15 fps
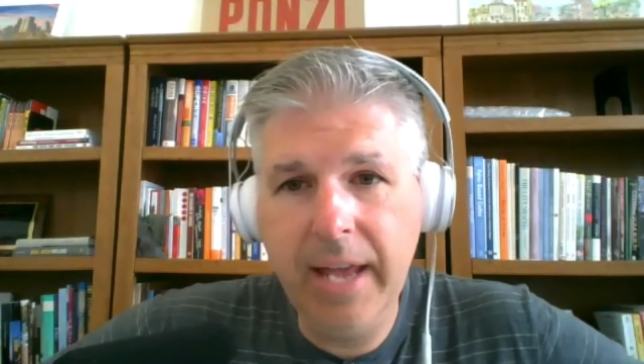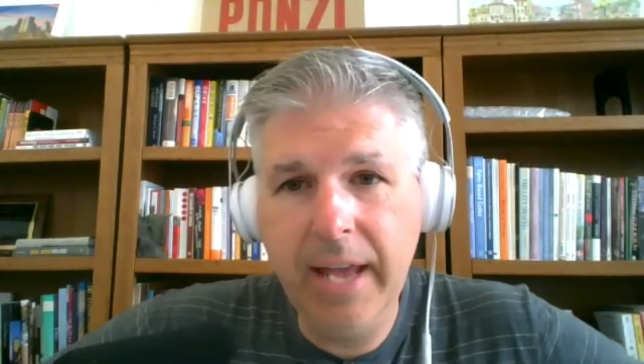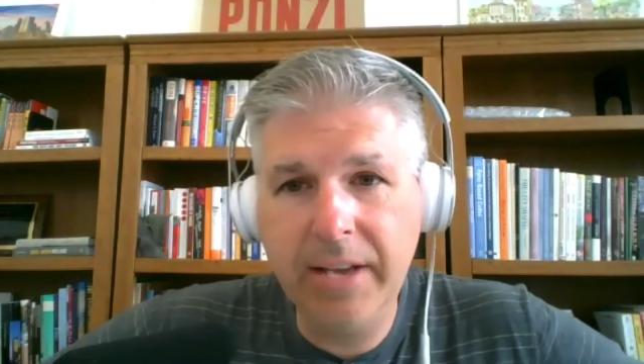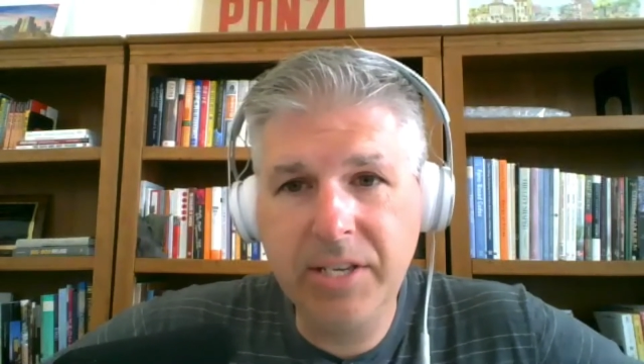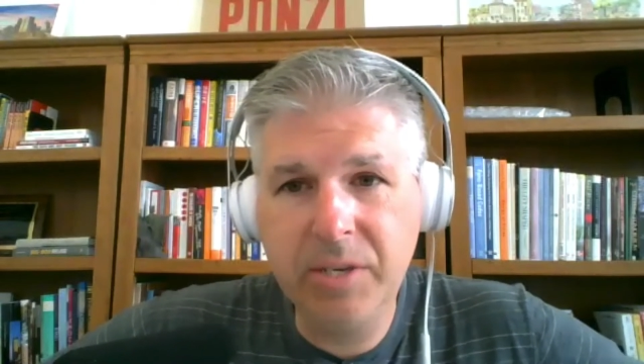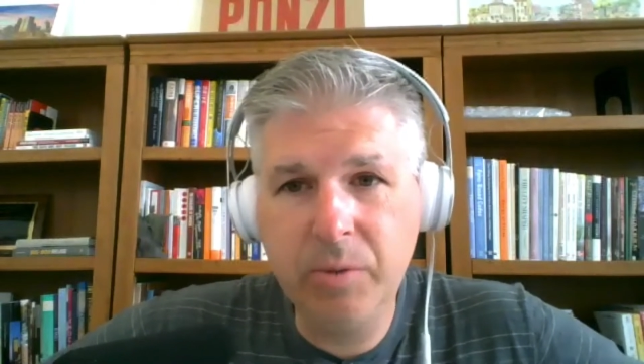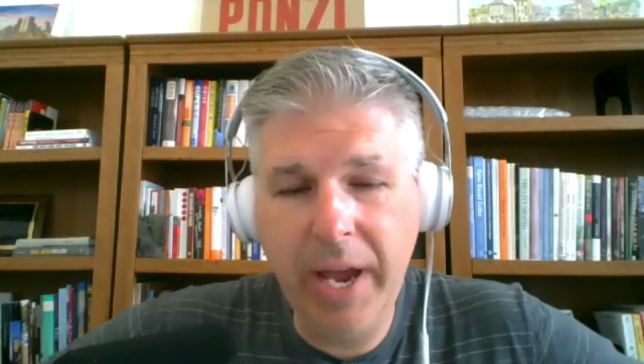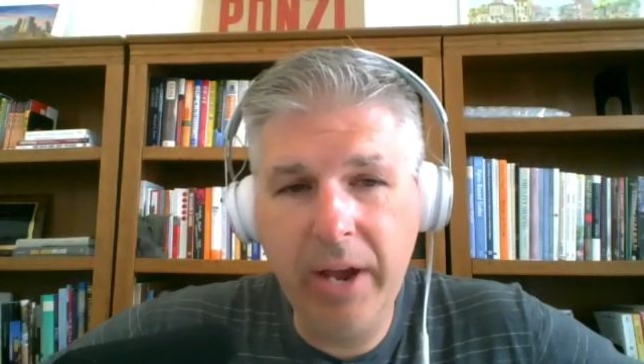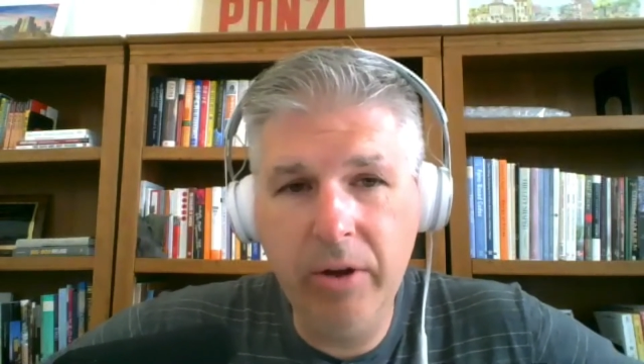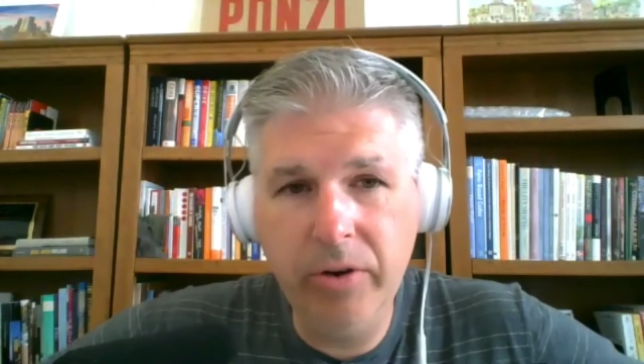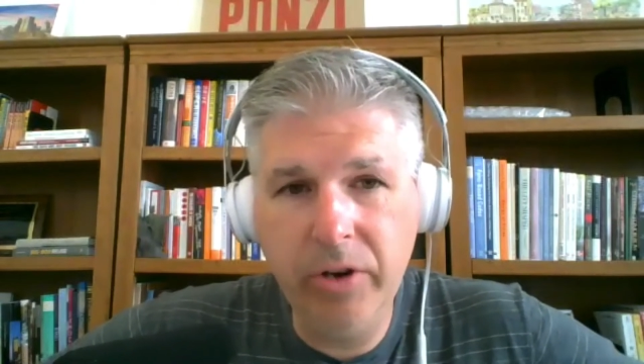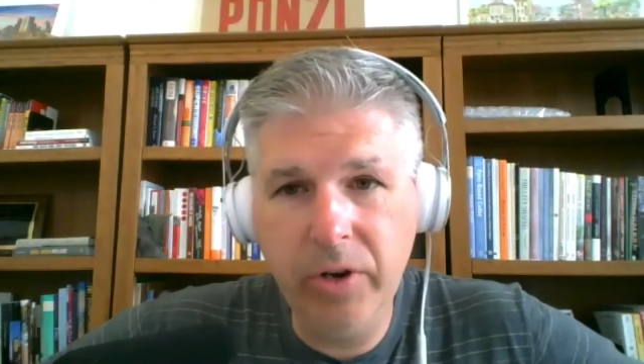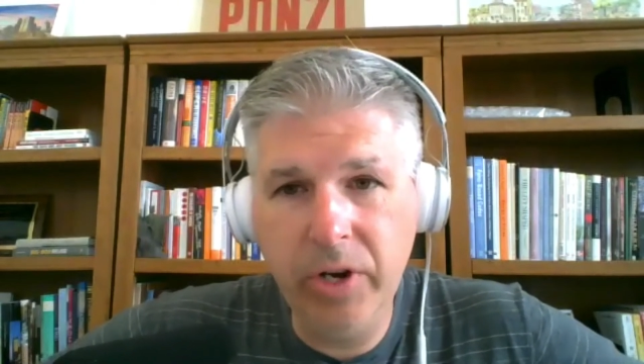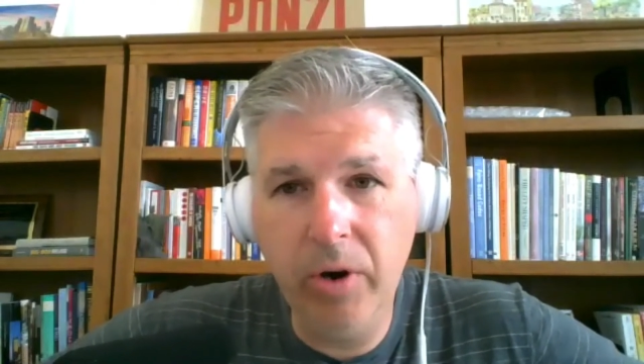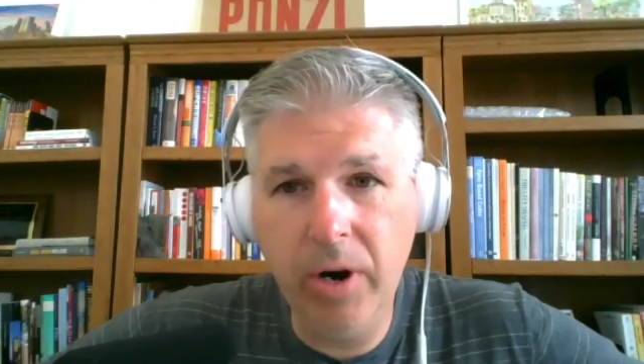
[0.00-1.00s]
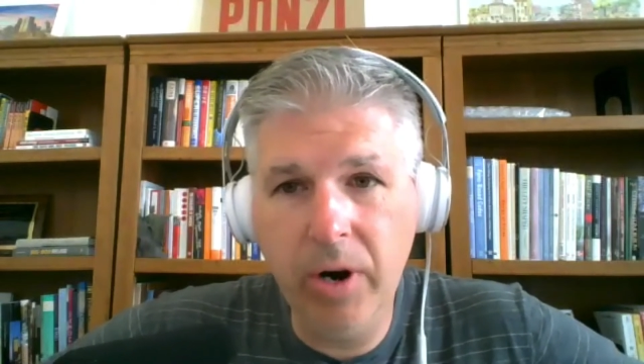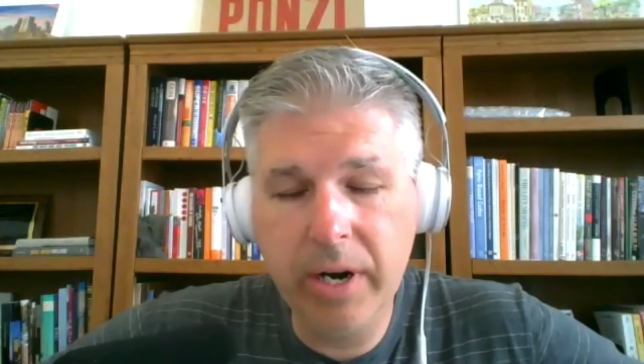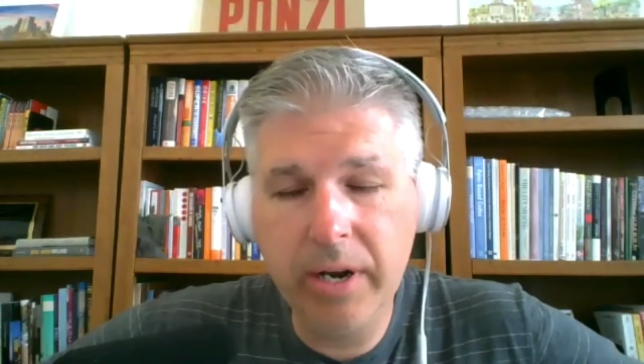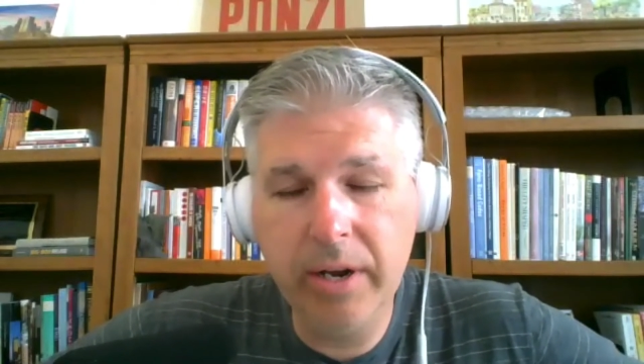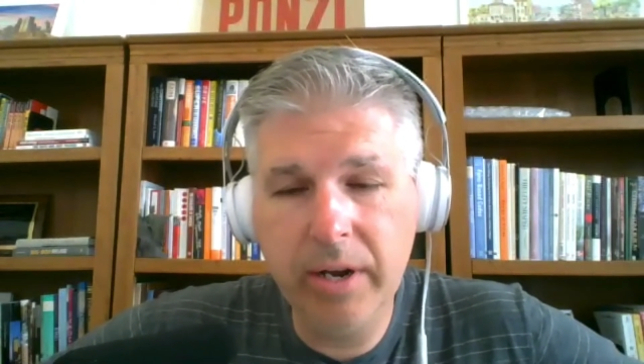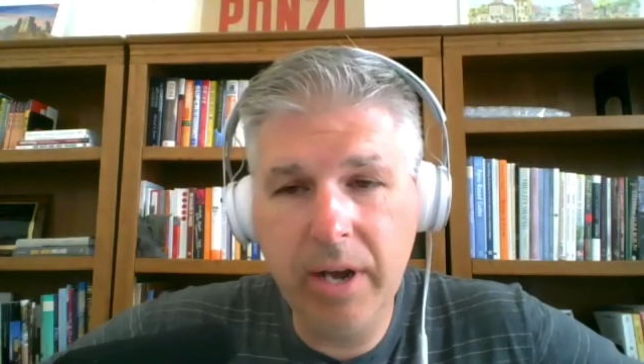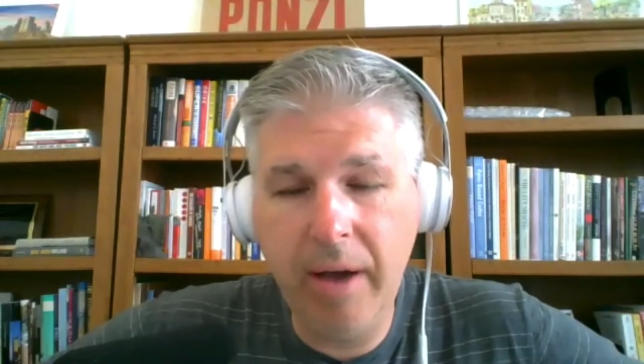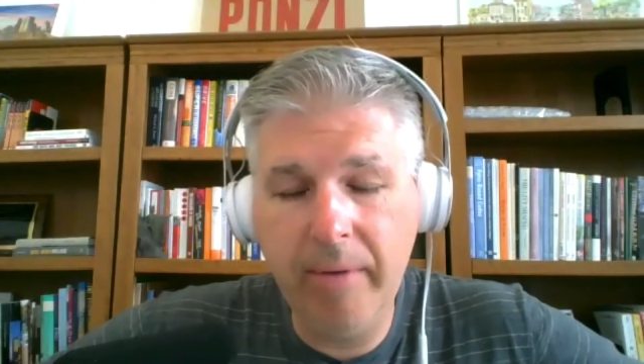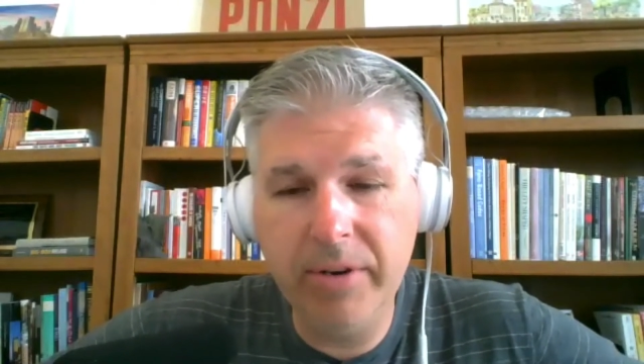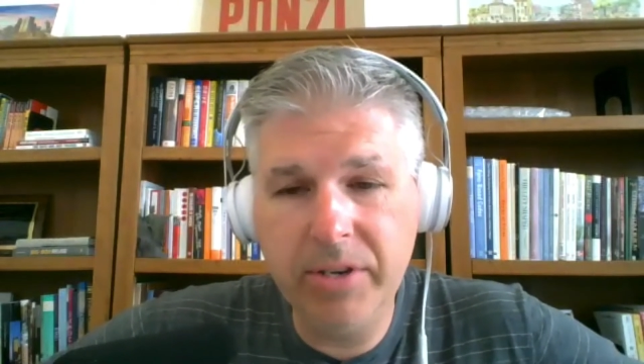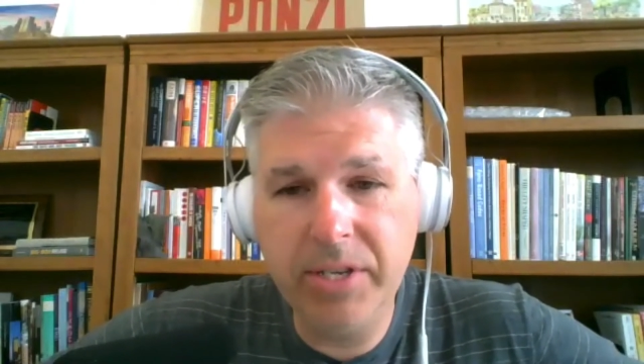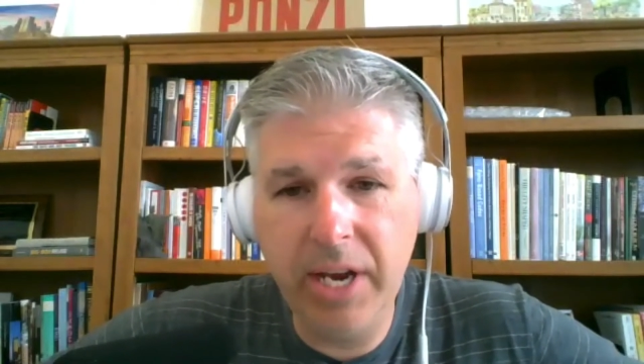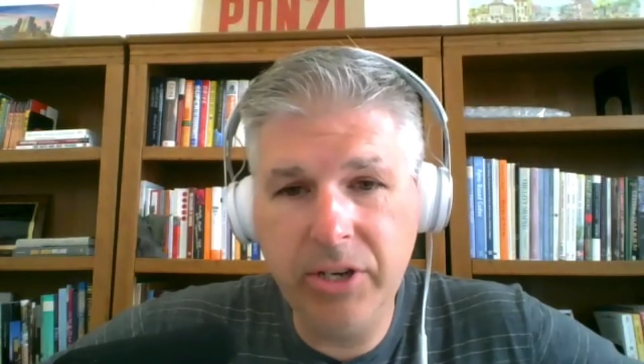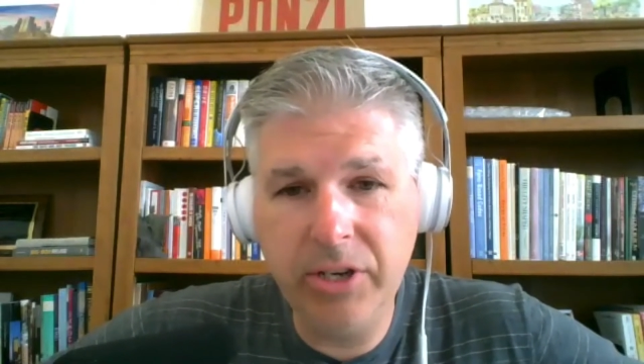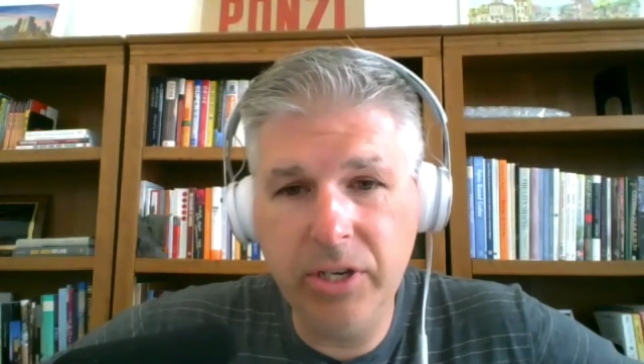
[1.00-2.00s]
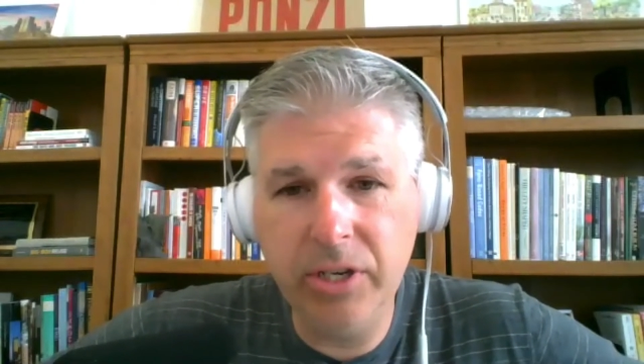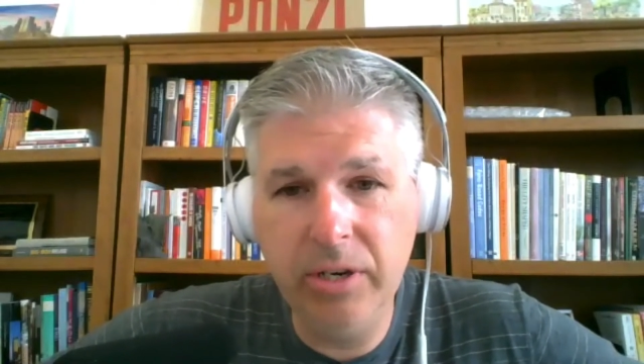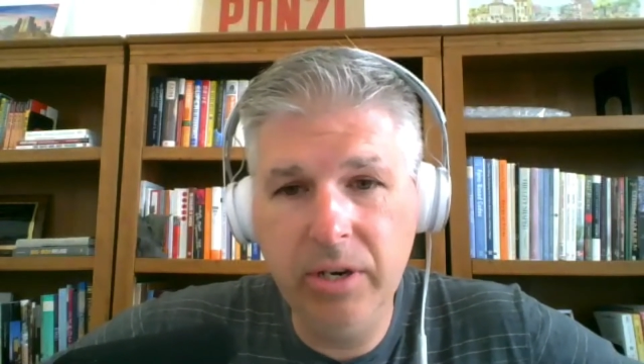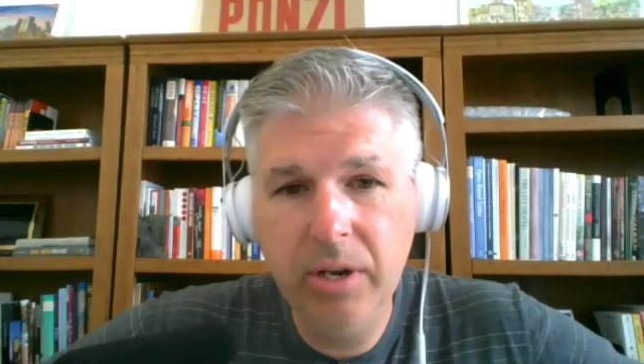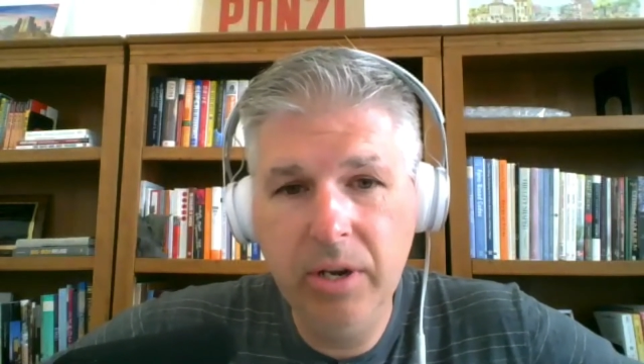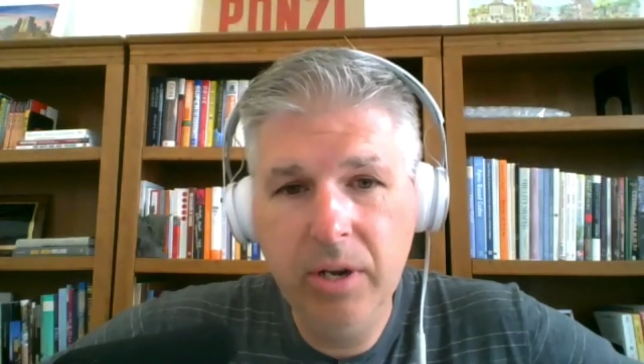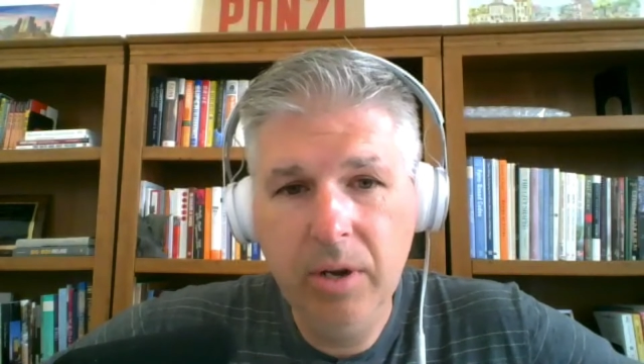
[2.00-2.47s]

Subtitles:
Oswego, New York conversation,